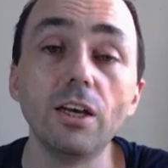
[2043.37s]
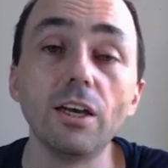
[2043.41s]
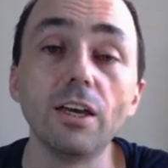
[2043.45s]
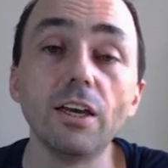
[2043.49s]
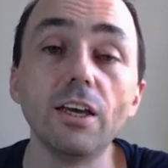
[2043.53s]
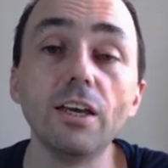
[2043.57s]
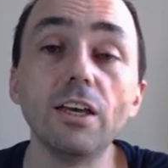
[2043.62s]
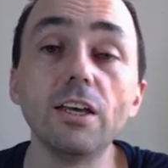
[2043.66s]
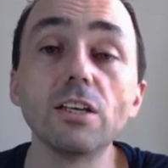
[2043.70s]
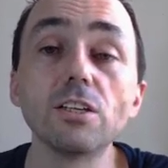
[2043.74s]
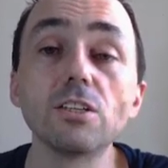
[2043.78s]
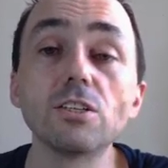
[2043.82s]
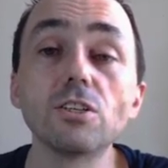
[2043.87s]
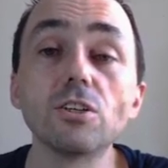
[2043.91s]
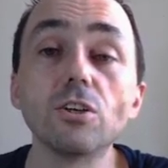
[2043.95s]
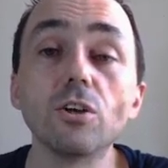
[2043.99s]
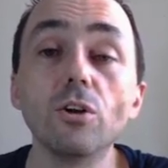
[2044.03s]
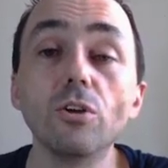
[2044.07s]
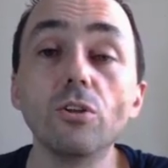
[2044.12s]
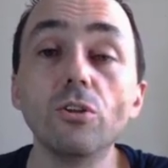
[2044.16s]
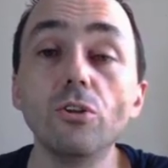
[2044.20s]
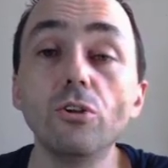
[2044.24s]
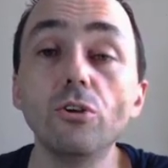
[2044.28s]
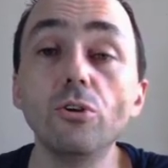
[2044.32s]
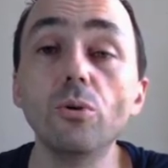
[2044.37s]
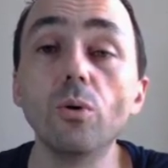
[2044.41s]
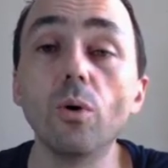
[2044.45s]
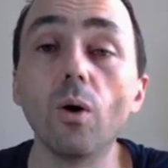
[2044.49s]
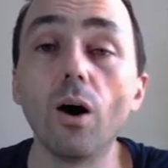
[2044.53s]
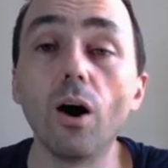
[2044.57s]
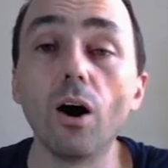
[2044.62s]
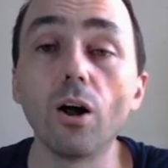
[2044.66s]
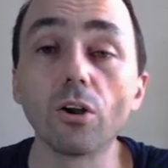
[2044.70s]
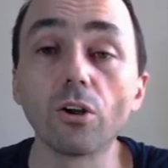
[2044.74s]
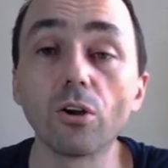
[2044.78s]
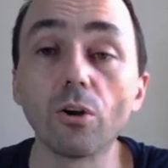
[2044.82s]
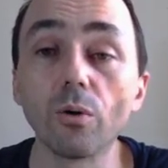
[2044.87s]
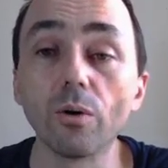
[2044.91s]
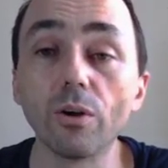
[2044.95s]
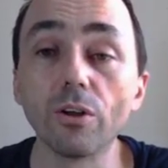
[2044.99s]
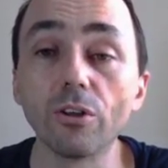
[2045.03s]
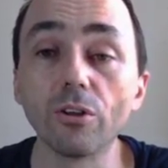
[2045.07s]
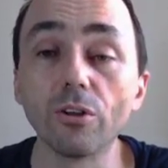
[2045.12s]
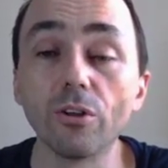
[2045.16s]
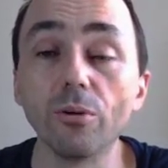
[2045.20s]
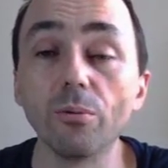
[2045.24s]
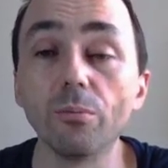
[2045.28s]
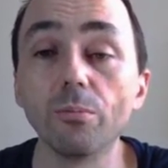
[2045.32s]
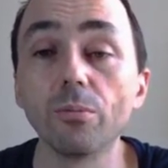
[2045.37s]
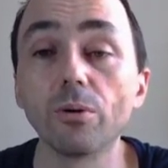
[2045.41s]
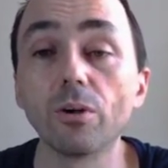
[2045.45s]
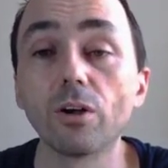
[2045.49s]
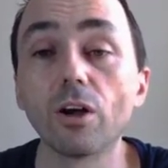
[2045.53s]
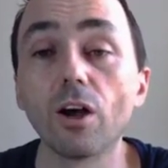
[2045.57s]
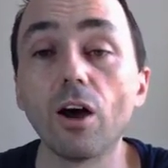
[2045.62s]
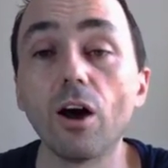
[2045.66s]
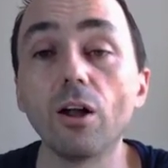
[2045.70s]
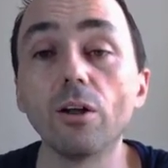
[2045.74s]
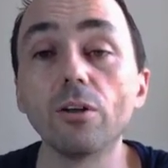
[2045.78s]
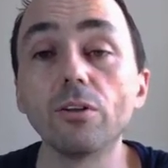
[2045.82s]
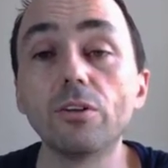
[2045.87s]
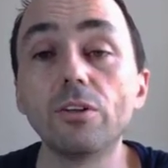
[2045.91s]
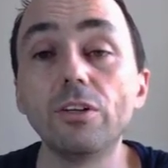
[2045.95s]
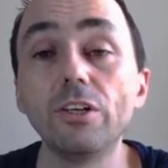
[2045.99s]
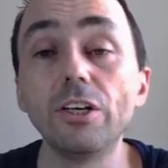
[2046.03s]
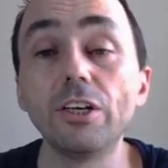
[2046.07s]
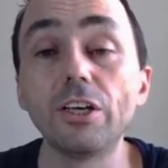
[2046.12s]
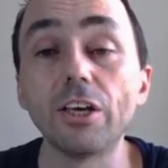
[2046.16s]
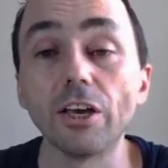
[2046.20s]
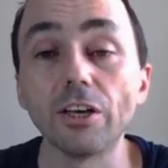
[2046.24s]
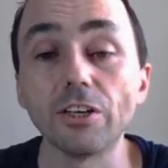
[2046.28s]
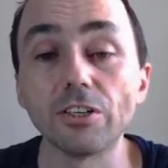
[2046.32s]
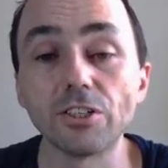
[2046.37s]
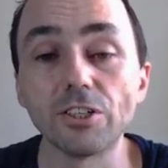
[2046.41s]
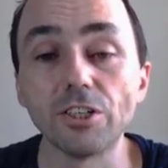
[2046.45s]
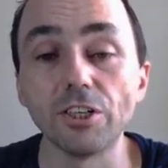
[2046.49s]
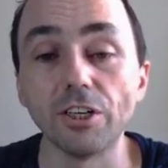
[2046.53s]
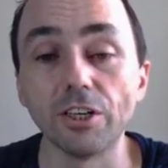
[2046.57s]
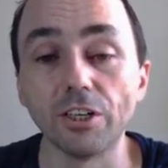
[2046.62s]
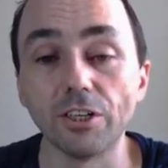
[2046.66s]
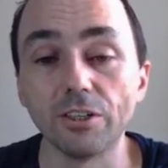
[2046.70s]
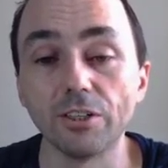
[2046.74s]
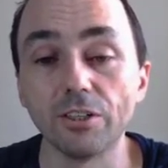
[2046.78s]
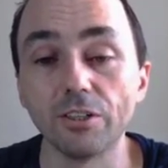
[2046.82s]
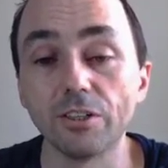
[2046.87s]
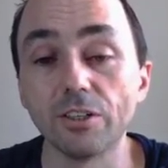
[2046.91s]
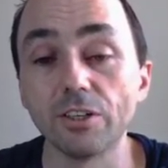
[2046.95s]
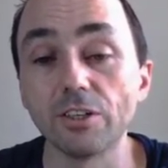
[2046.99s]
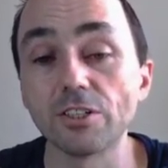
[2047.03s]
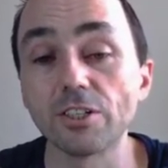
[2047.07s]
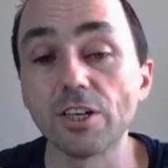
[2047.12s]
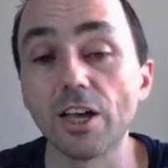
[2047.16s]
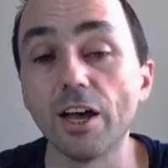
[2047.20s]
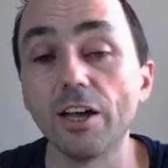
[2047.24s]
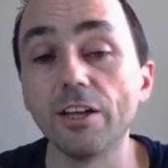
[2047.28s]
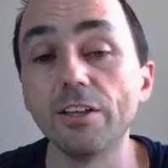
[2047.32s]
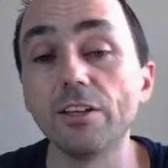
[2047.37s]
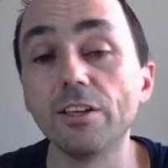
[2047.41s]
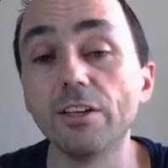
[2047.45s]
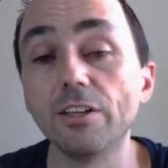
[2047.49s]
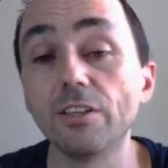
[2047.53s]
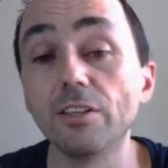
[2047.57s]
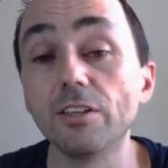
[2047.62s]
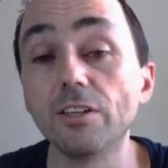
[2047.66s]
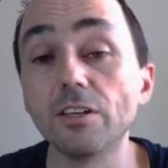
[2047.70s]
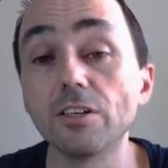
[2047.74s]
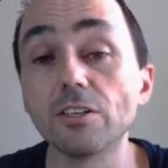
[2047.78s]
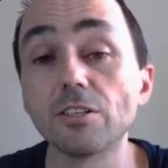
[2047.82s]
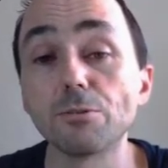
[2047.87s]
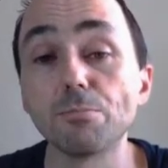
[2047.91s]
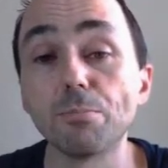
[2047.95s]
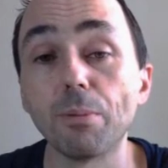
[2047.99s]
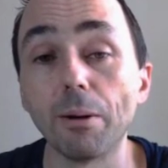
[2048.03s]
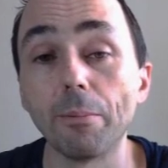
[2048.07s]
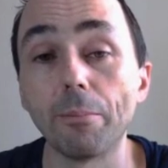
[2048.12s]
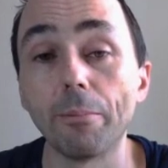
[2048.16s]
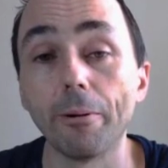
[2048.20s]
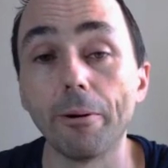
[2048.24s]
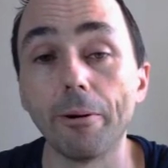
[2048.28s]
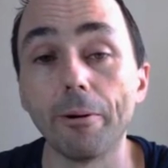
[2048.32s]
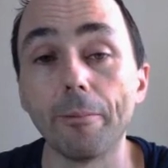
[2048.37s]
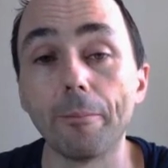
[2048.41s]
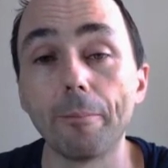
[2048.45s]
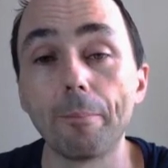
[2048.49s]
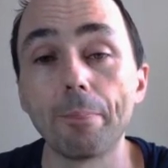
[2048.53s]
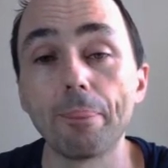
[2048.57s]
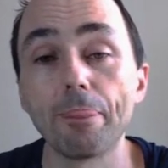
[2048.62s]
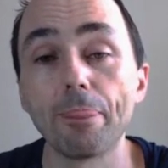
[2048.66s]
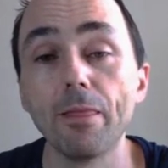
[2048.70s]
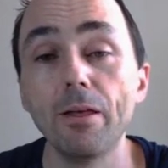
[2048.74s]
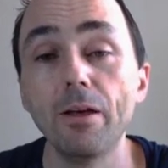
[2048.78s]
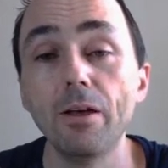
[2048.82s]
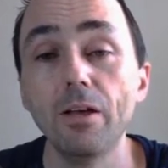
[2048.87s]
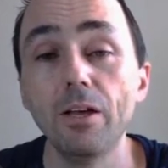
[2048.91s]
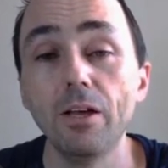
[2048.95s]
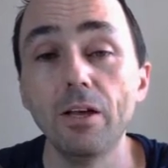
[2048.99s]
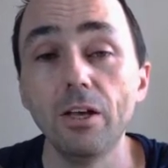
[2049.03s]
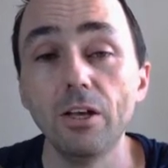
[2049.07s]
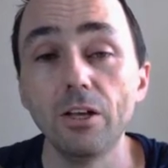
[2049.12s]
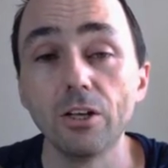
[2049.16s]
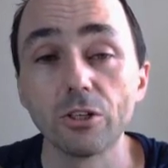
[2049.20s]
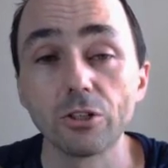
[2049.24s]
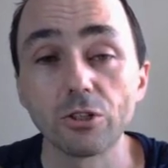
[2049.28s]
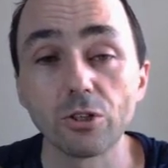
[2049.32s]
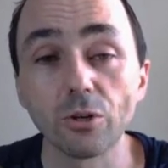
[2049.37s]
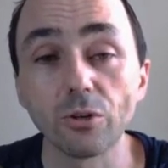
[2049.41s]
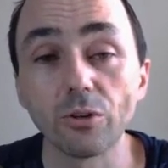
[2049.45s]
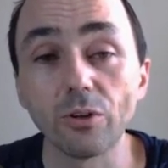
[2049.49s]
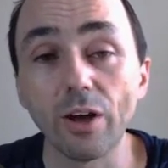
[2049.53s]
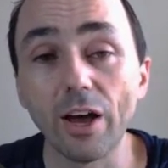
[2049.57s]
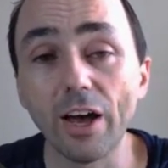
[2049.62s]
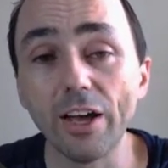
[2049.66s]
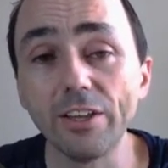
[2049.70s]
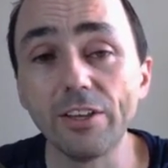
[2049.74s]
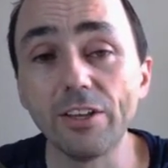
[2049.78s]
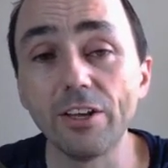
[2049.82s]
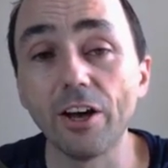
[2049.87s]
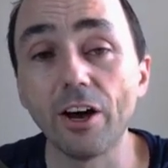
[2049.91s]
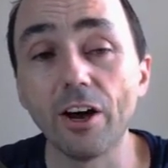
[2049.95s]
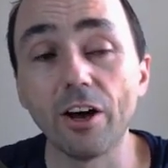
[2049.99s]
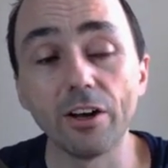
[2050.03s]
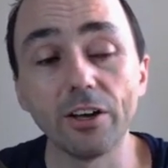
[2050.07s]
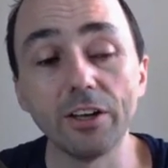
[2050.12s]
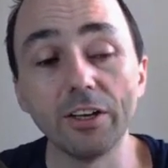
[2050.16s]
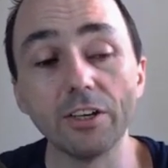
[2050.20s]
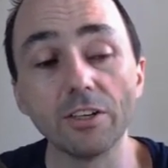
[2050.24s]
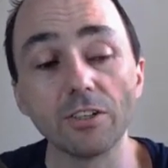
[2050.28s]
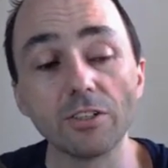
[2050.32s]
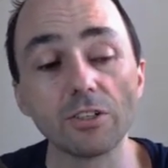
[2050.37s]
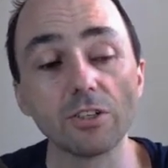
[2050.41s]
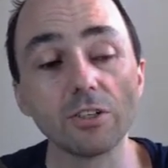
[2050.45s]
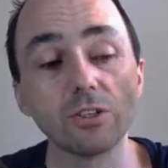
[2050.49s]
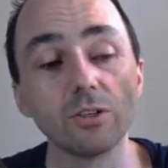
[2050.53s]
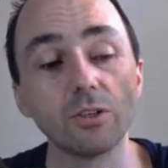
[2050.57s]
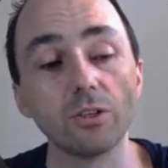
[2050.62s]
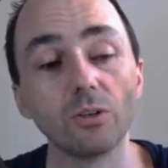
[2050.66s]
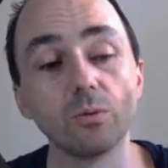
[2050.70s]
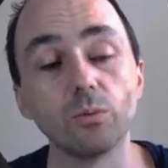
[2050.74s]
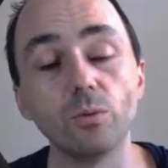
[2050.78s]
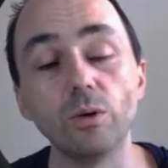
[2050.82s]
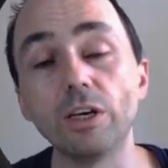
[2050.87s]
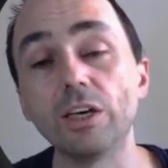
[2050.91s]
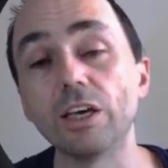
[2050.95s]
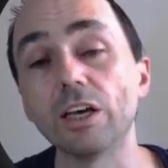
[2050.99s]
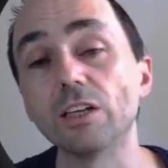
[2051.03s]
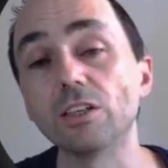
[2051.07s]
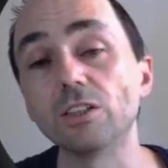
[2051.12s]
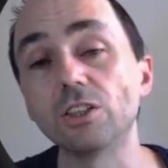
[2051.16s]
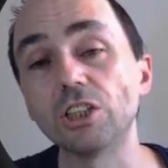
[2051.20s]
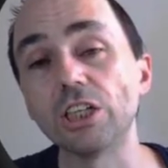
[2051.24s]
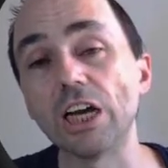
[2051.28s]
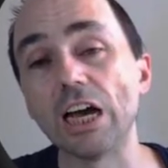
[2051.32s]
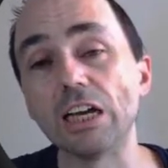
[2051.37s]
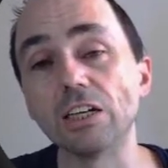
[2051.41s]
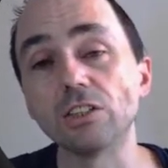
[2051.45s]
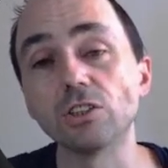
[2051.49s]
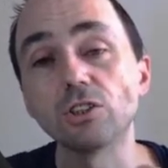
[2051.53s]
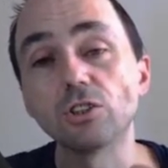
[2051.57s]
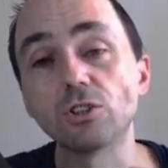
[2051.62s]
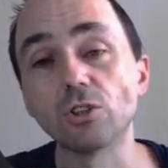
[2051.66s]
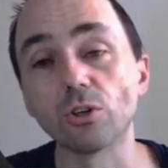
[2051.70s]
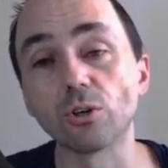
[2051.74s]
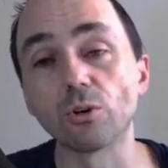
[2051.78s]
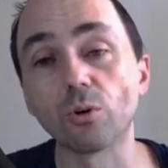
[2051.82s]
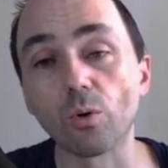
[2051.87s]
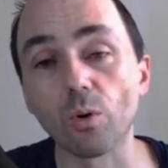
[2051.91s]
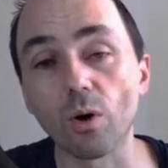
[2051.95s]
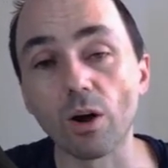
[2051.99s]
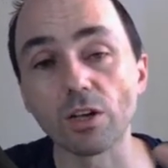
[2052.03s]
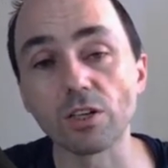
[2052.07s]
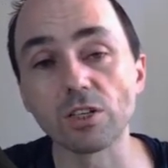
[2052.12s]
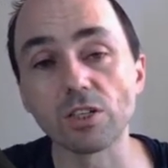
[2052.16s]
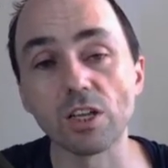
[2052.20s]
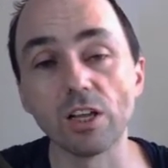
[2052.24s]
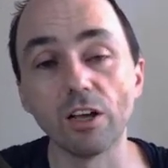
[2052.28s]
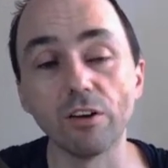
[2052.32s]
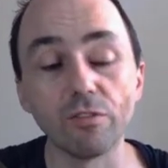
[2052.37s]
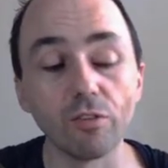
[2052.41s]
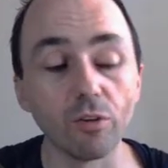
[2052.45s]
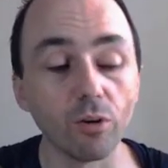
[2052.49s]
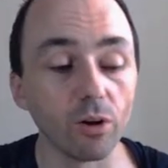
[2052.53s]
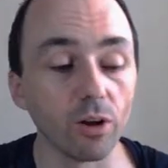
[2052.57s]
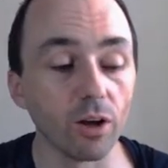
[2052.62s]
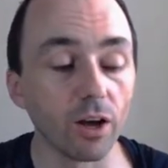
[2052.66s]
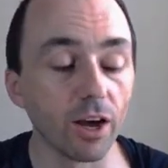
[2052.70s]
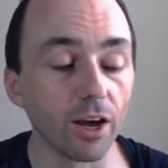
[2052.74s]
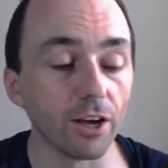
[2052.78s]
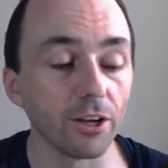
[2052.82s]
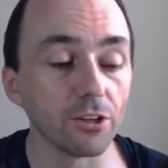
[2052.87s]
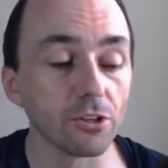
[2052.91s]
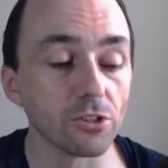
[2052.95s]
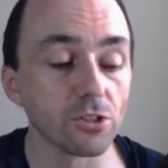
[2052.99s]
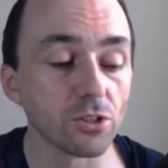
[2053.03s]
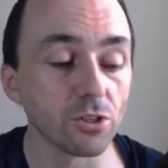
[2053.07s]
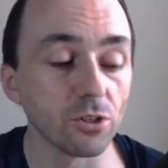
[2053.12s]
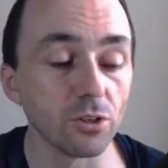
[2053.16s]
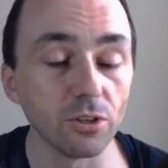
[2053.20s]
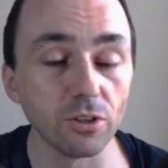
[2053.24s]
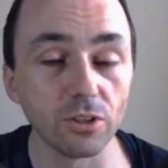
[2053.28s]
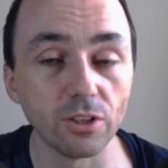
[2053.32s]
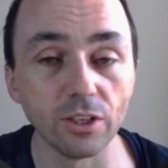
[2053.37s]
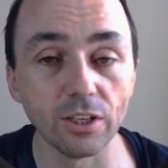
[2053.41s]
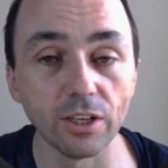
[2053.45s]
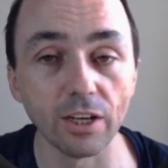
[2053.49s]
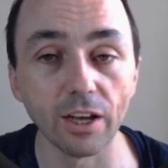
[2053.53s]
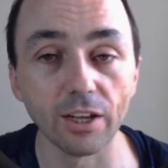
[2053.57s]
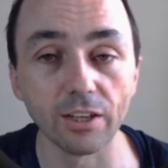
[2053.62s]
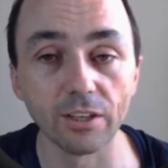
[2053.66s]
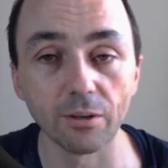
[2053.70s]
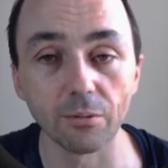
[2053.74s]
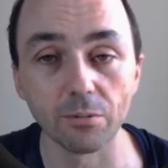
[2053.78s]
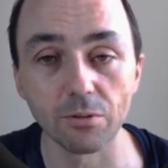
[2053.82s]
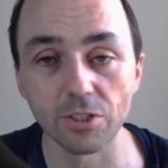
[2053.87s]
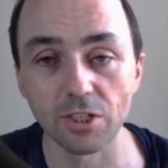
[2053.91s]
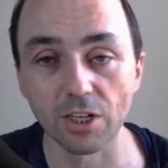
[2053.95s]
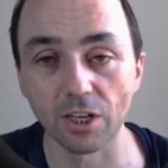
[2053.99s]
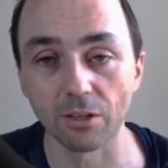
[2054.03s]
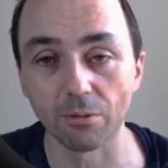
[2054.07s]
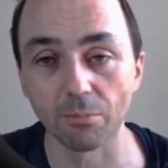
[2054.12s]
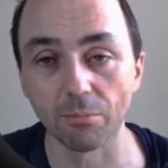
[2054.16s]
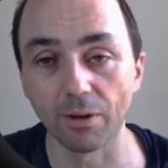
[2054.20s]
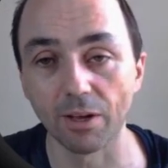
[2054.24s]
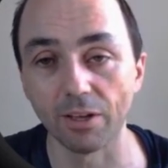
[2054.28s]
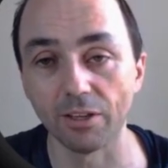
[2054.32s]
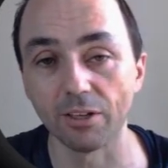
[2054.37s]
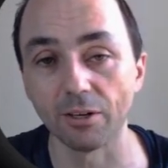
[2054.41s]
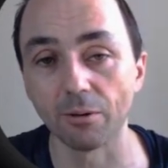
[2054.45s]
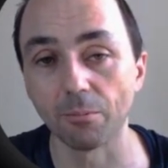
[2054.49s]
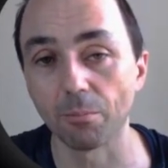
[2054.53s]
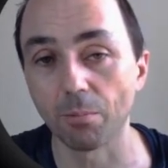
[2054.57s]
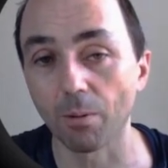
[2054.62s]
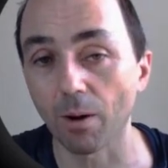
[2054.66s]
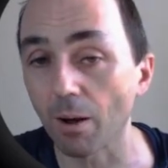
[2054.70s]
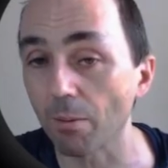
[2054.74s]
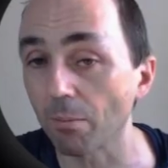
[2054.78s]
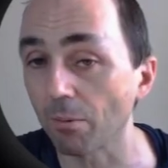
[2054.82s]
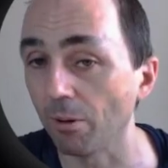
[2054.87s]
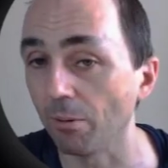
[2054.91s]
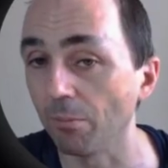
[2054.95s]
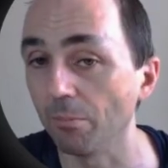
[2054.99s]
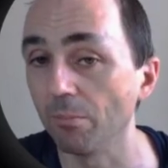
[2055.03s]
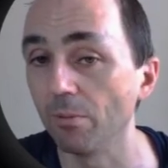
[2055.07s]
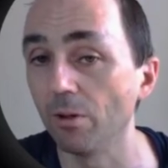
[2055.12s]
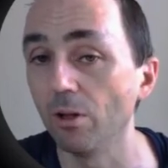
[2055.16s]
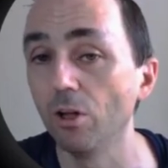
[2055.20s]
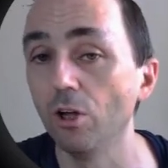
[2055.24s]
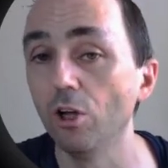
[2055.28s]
is a new algorithm called TKC, designed in this paper. So the idea is we can change the cross-level high-utility item set mining problem